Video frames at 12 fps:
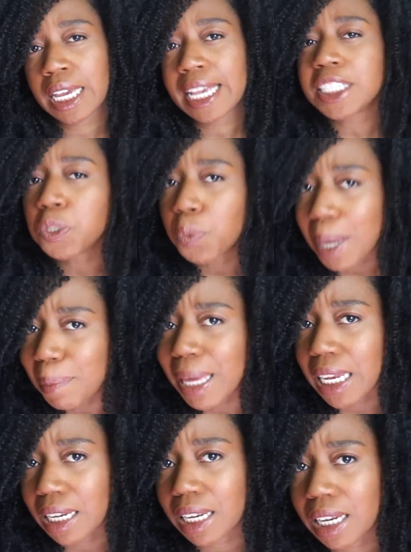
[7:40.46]
It's
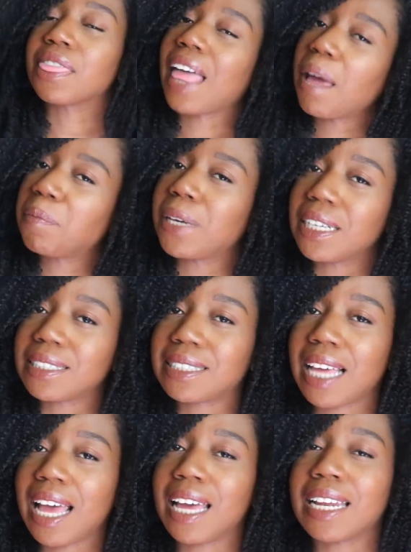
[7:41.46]
women. That being
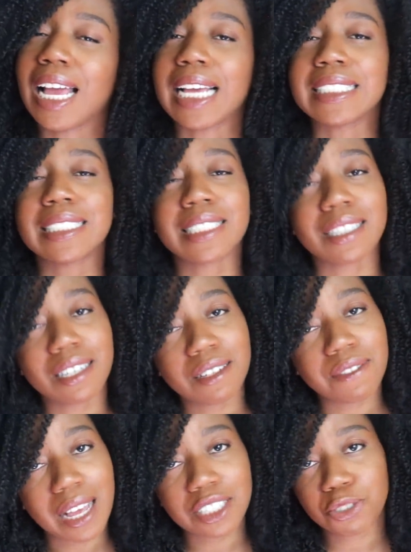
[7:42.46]
said, I
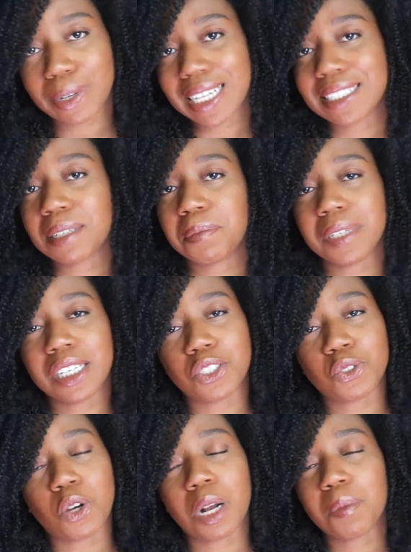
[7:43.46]
still find Drake to be
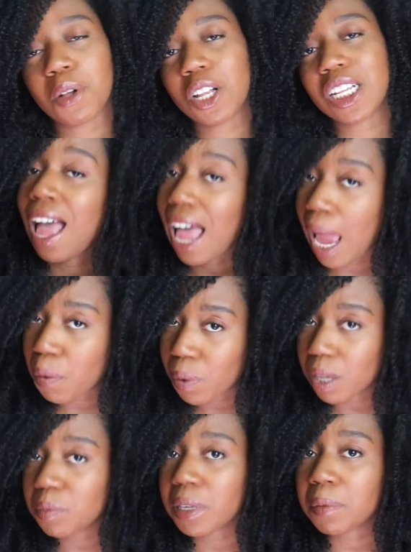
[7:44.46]
adorable. I
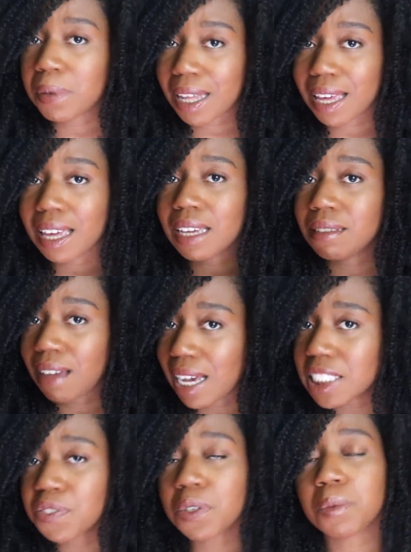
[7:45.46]
will be playing
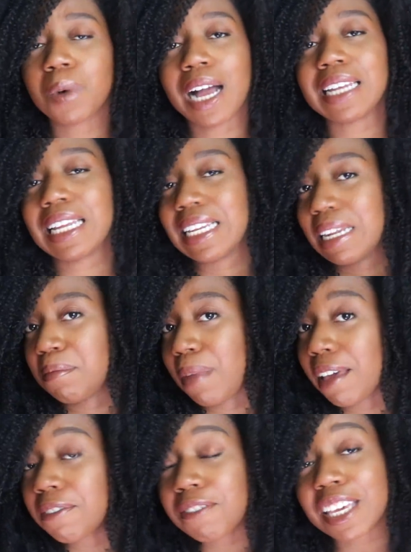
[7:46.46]
nice for what and in
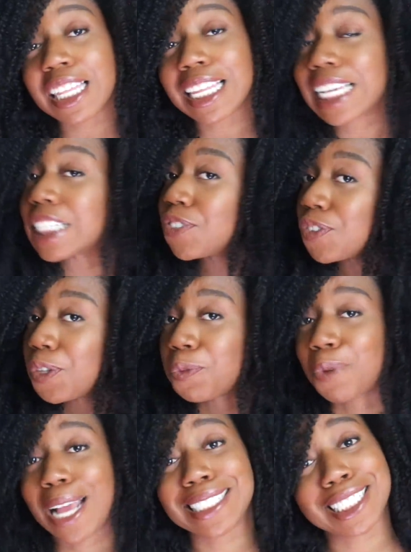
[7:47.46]
my feelings for the
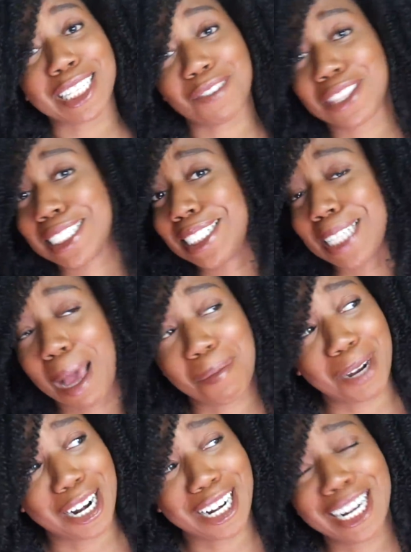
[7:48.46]
rest of the
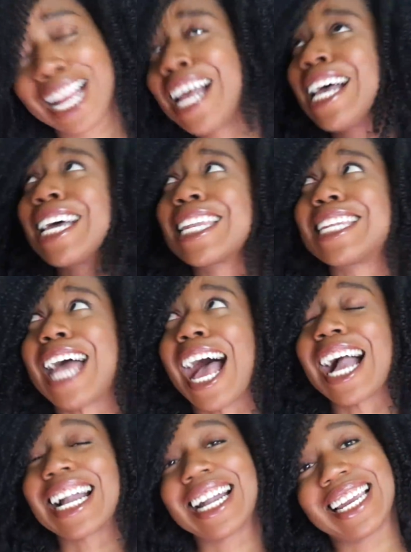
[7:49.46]
summer.
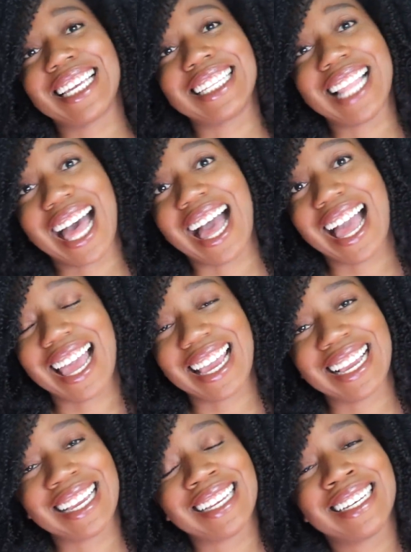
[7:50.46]
Not gonna
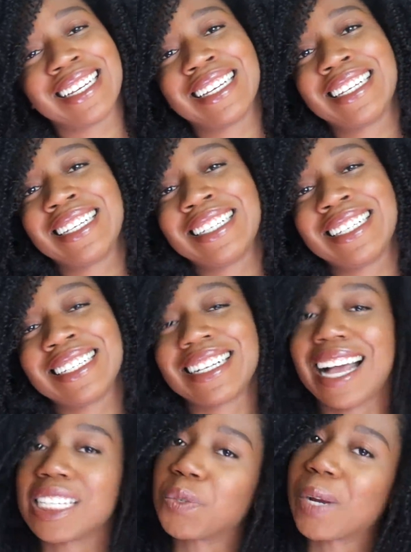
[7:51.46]
lie.
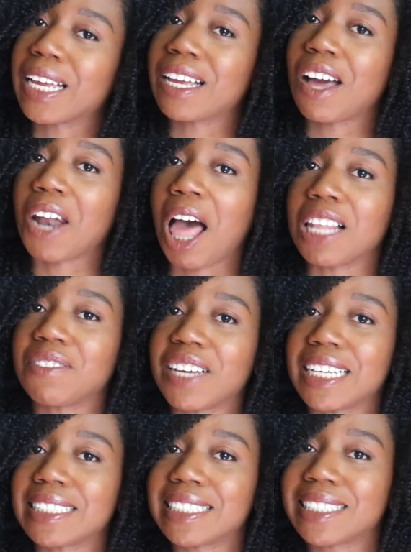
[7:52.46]
God's working on all of
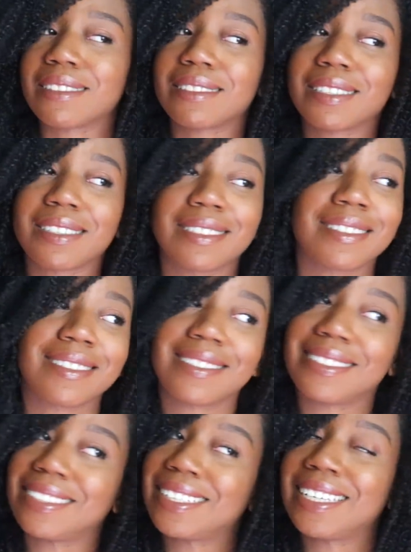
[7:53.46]
us.
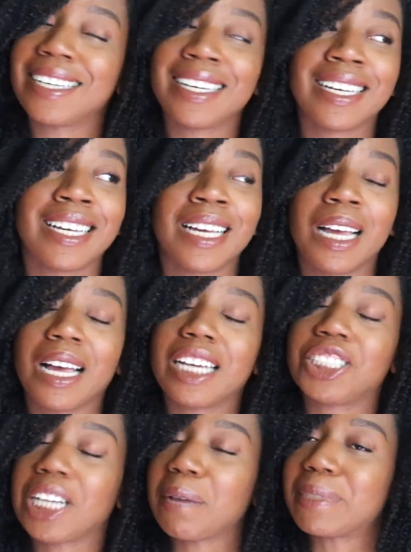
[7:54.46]

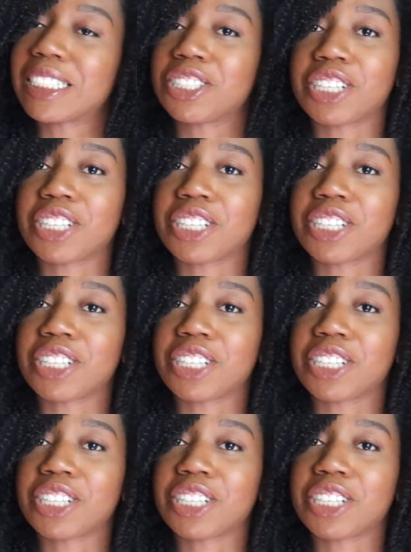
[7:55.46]
A jam is a